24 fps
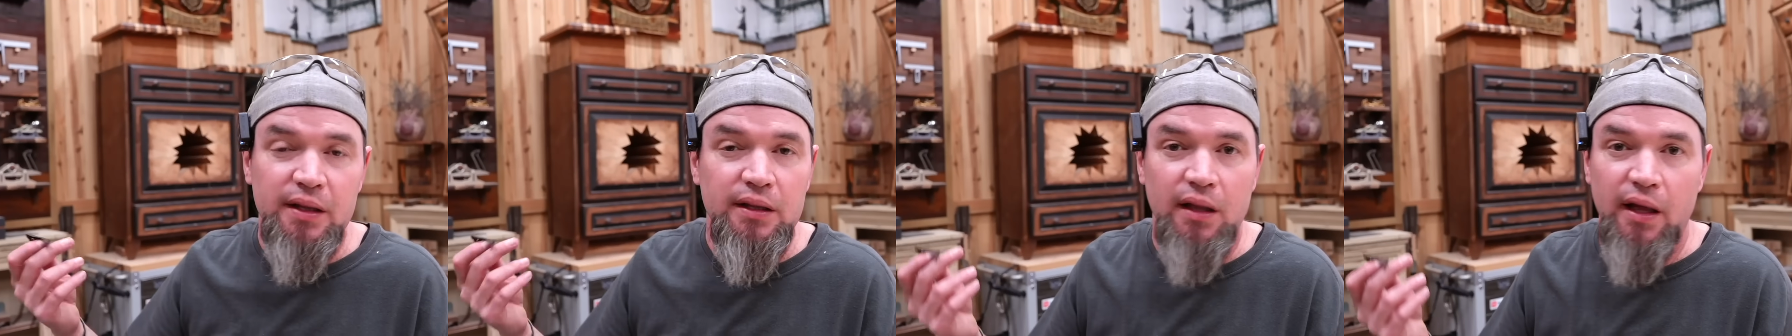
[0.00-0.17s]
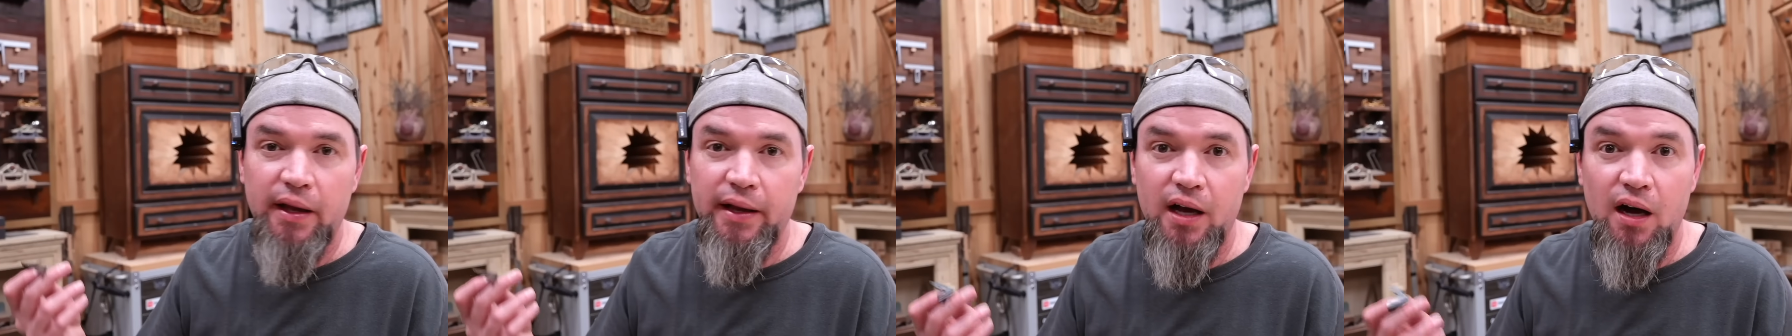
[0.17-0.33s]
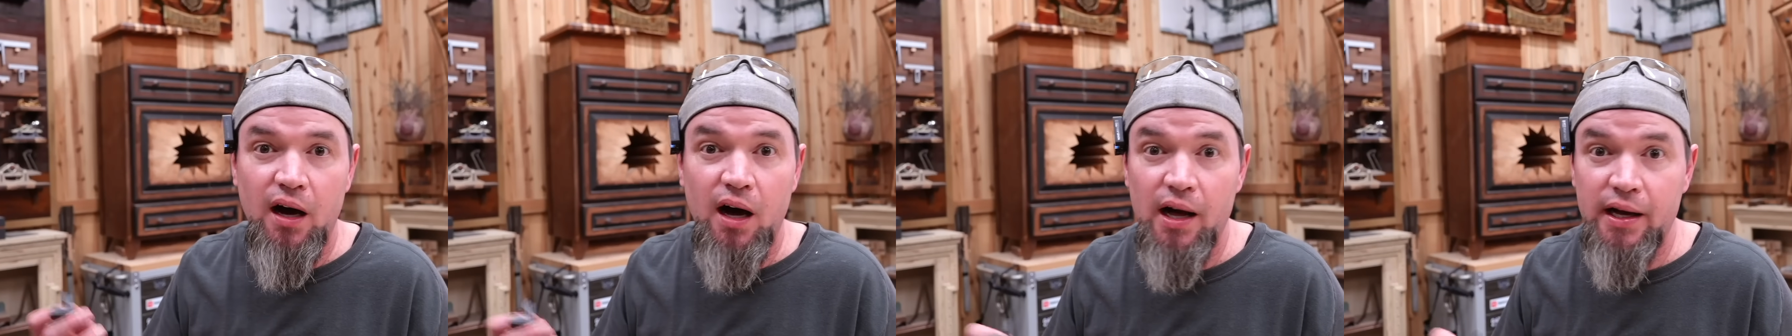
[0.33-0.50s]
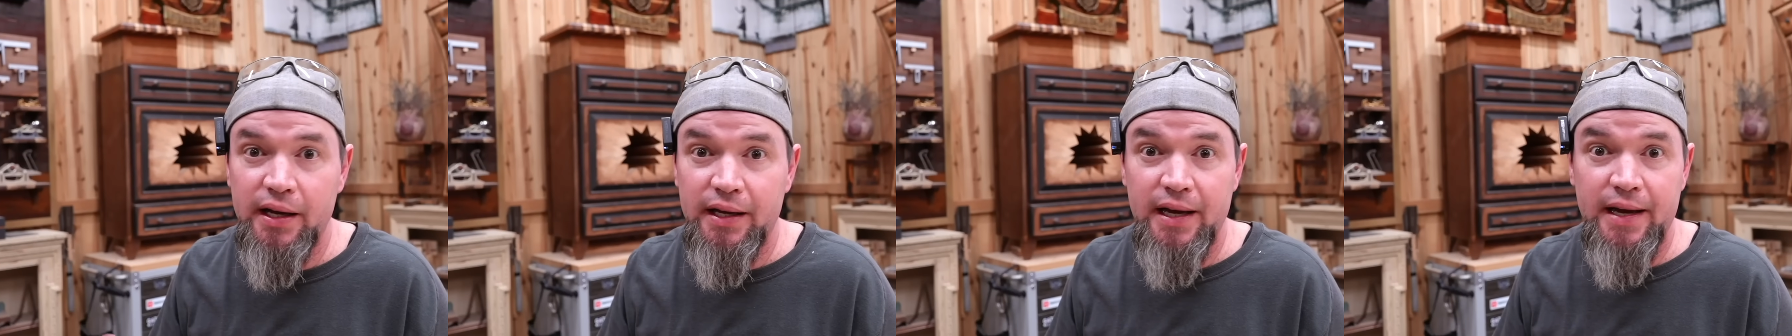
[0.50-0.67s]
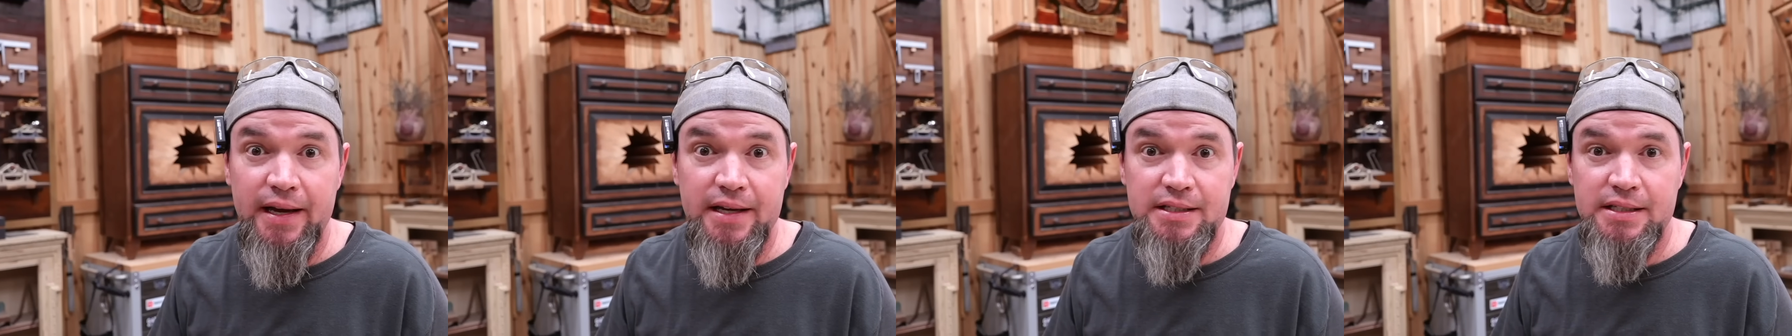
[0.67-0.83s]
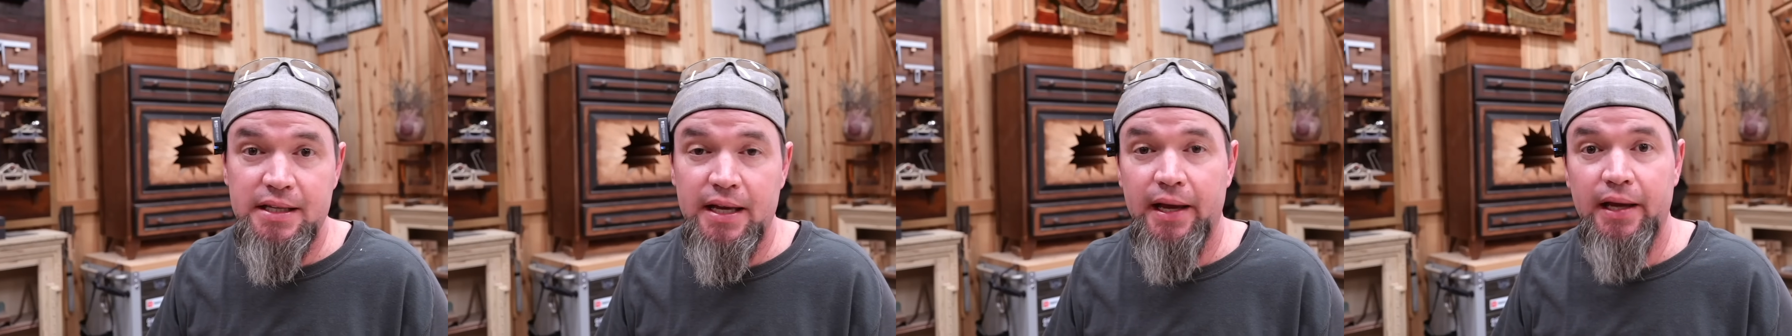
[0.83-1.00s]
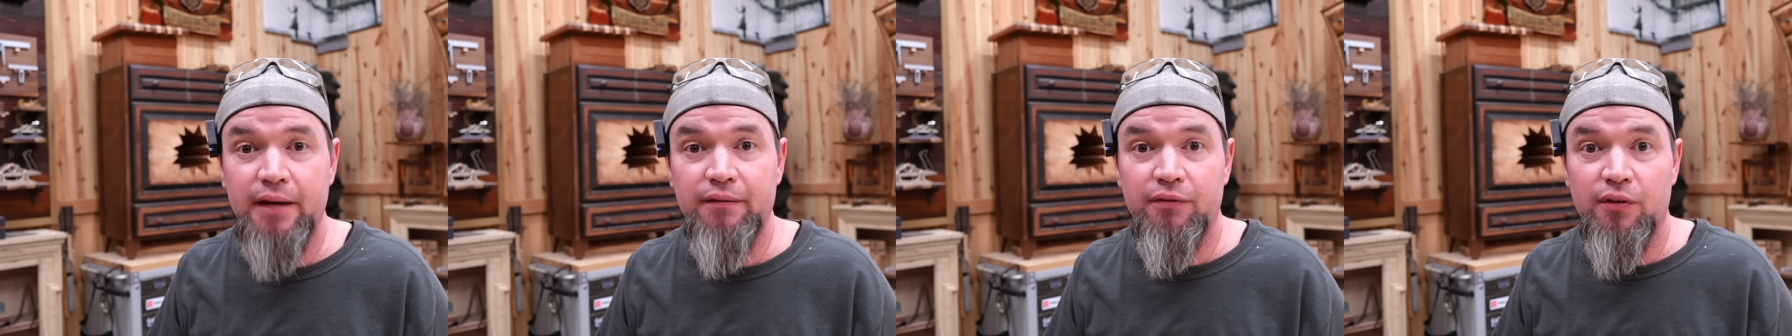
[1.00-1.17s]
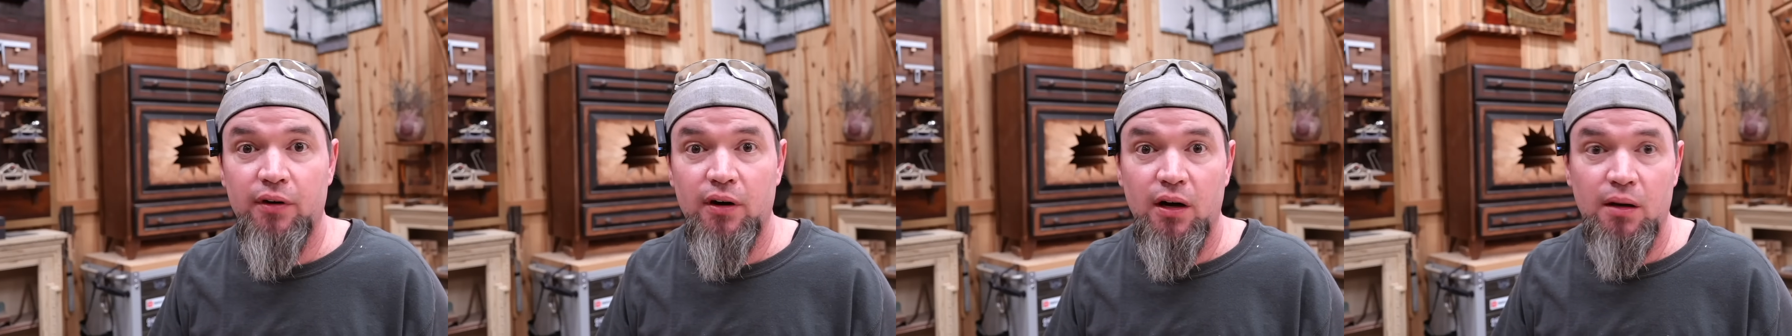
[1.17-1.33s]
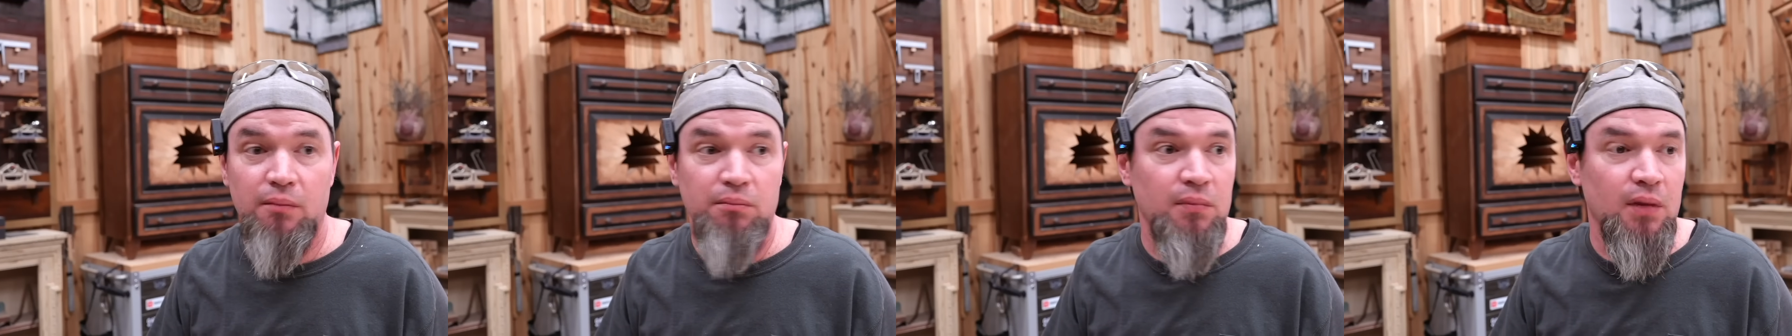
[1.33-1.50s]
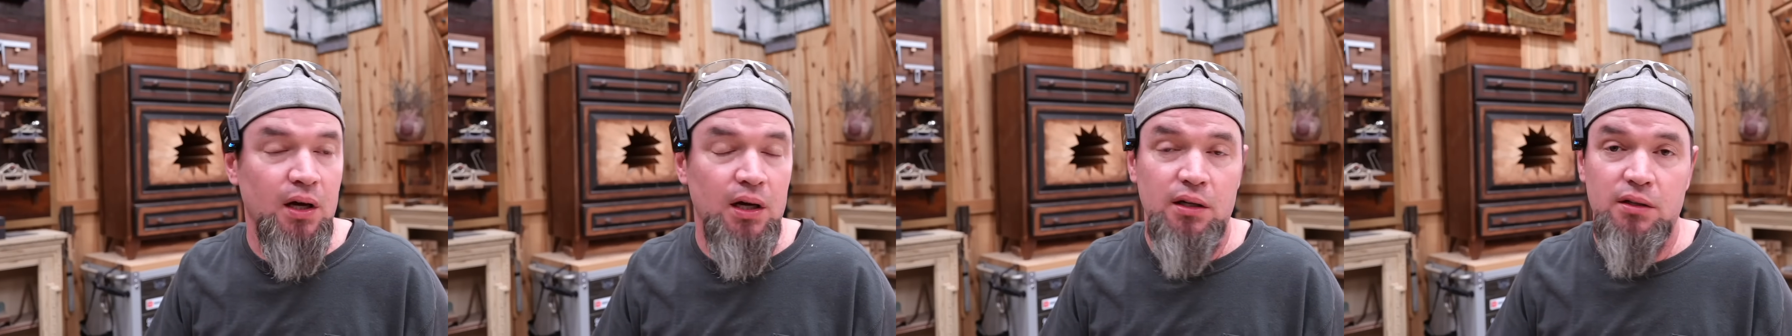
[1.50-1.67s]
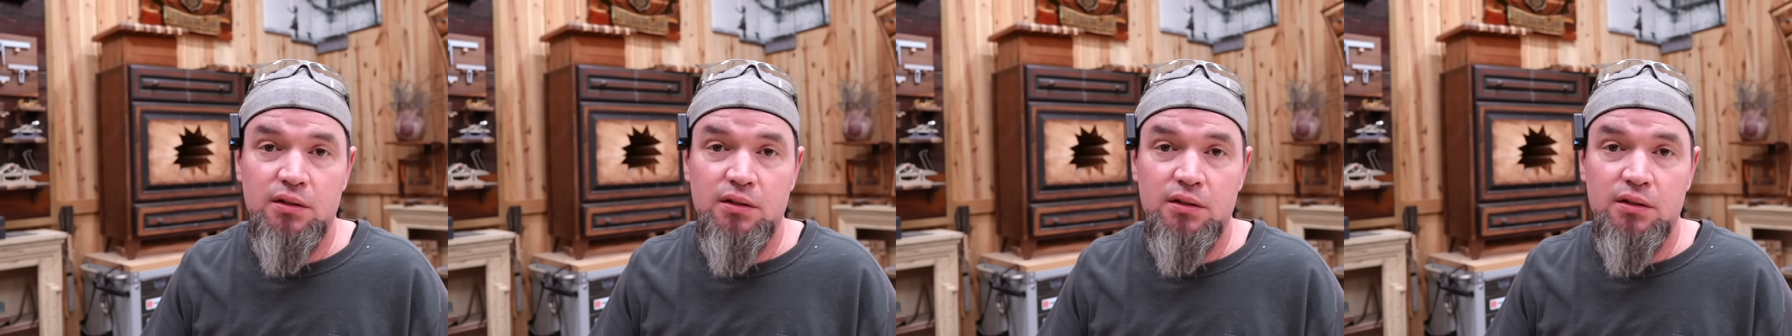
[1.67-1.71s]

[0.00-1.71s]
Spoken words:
like hotcakes came from,